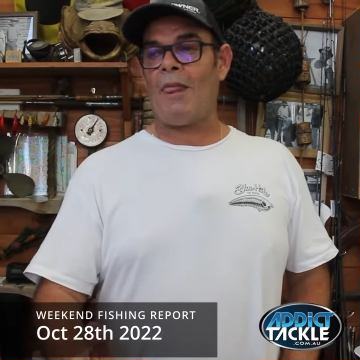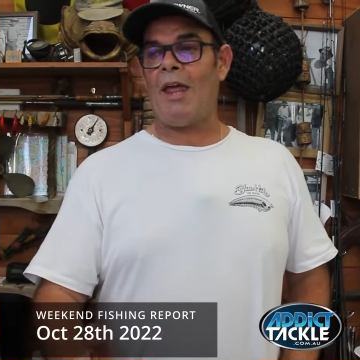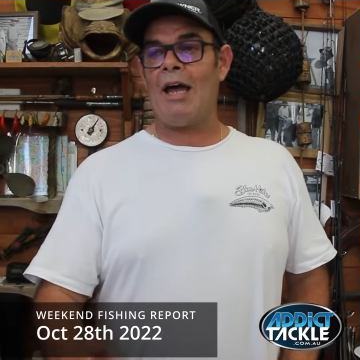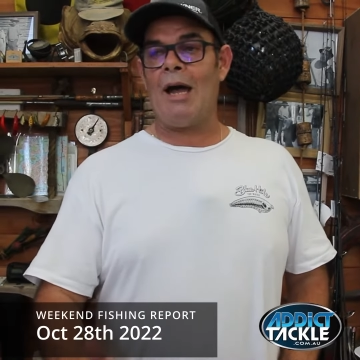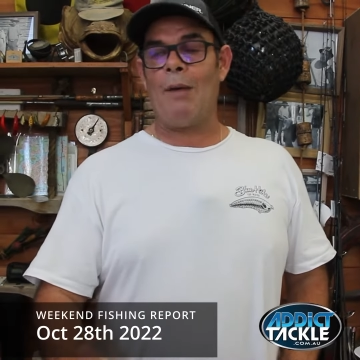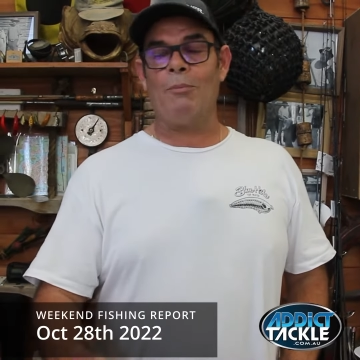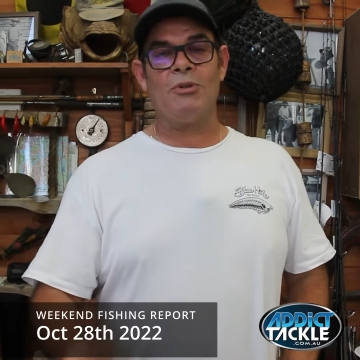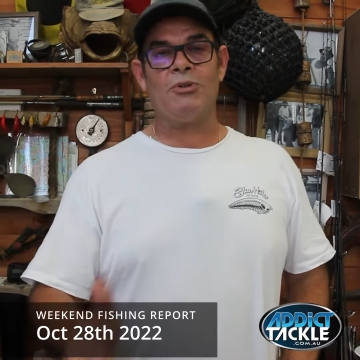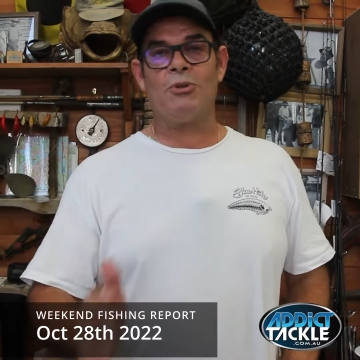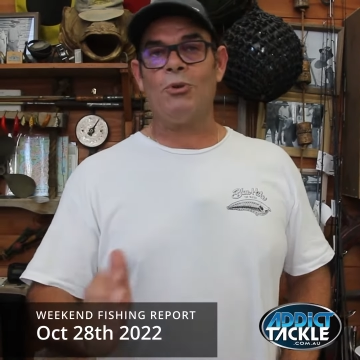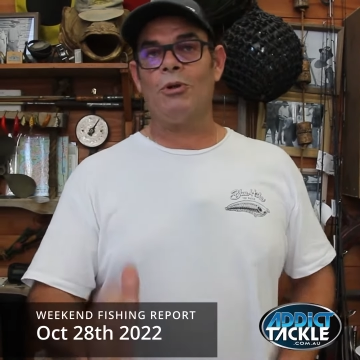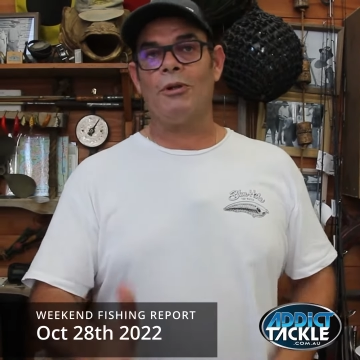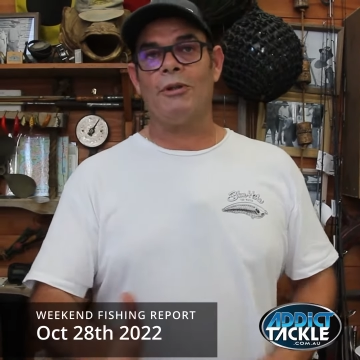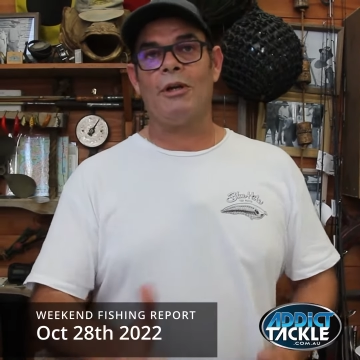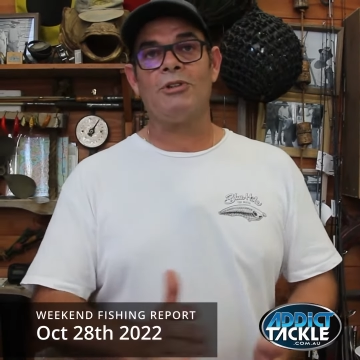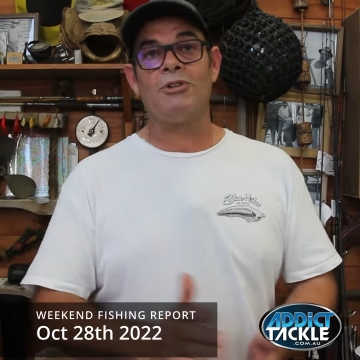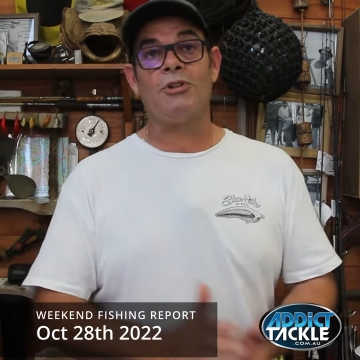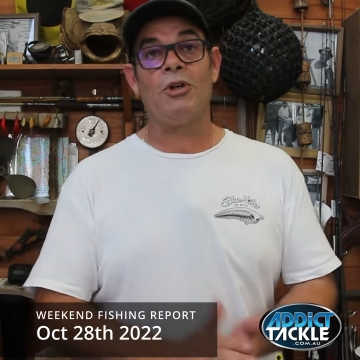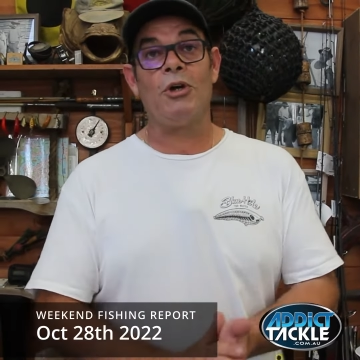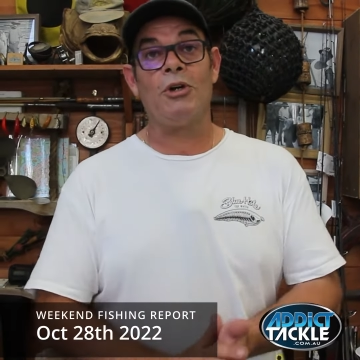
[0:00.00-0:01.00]
Um, we've still got
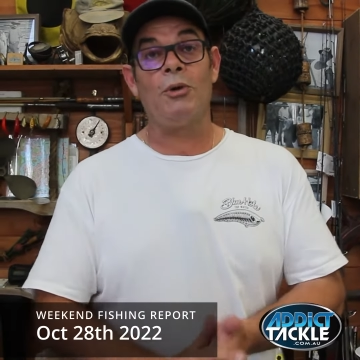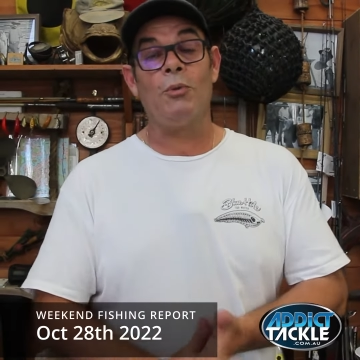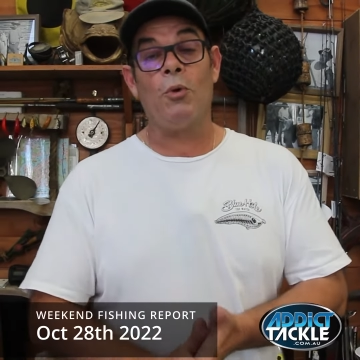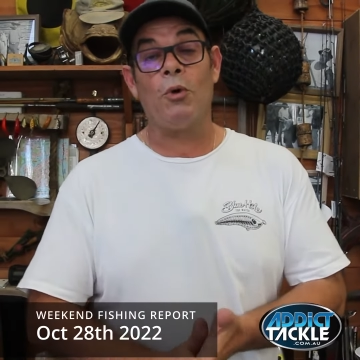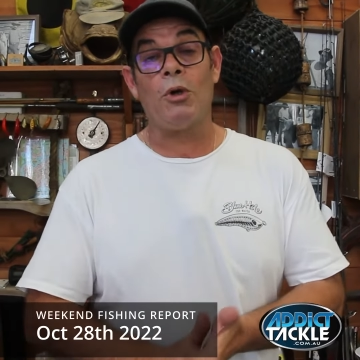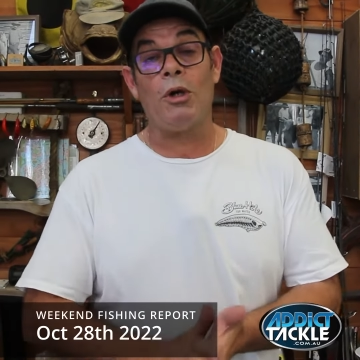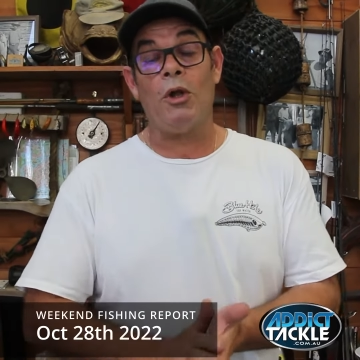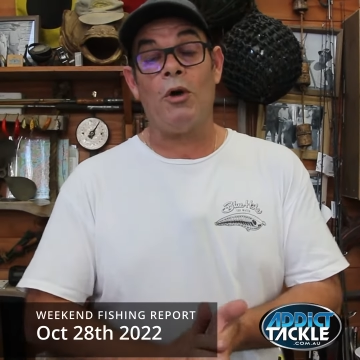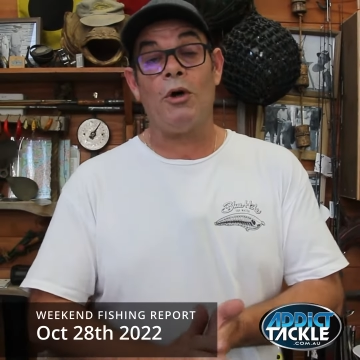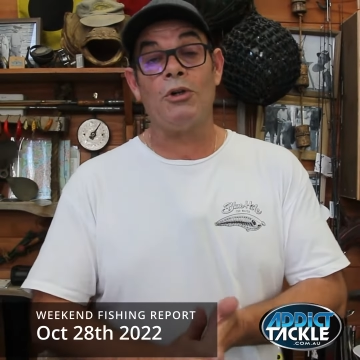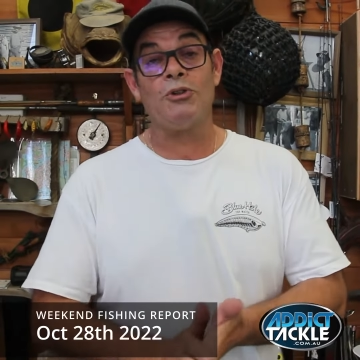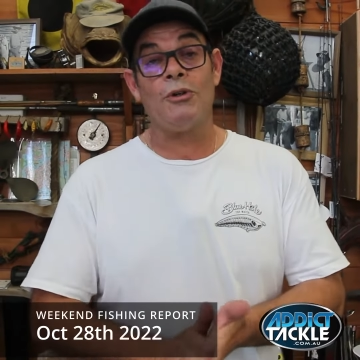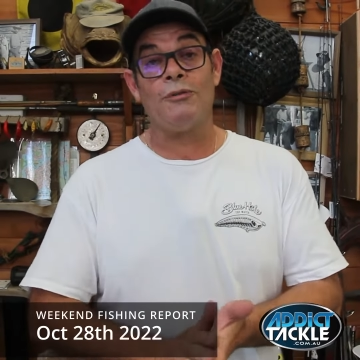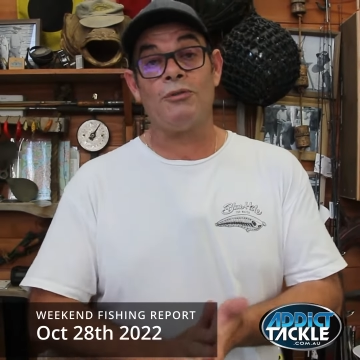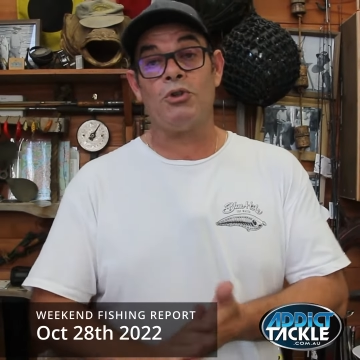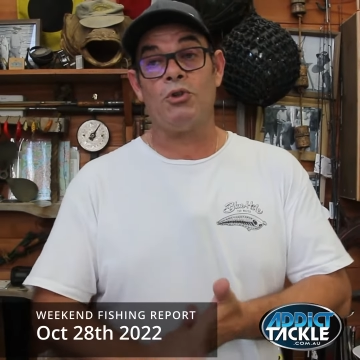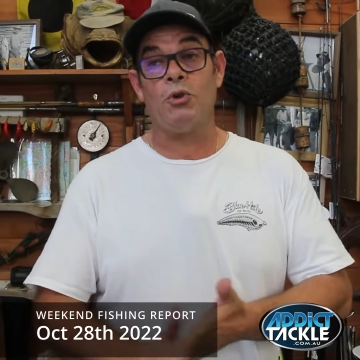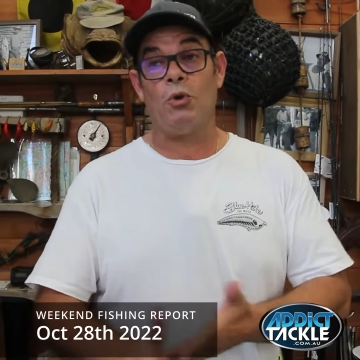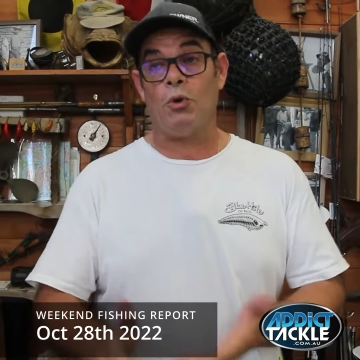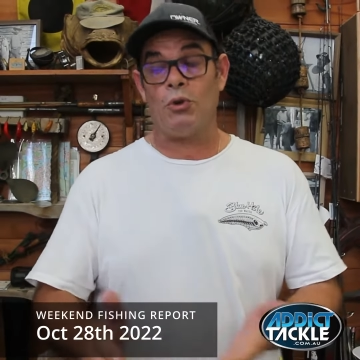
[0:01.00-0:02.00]
those dirty water lines
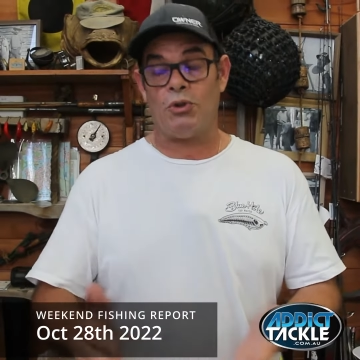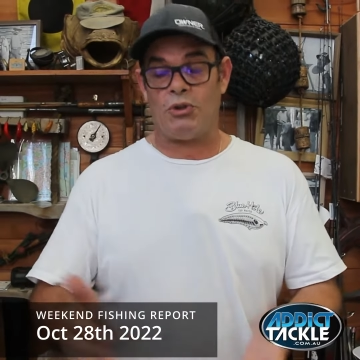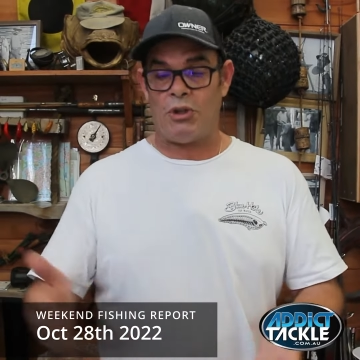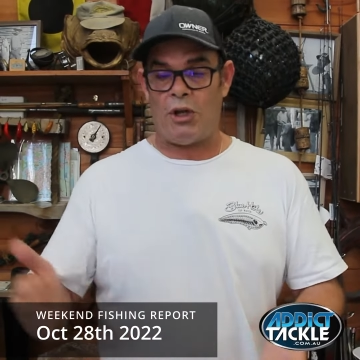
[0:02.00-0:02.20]
offshore,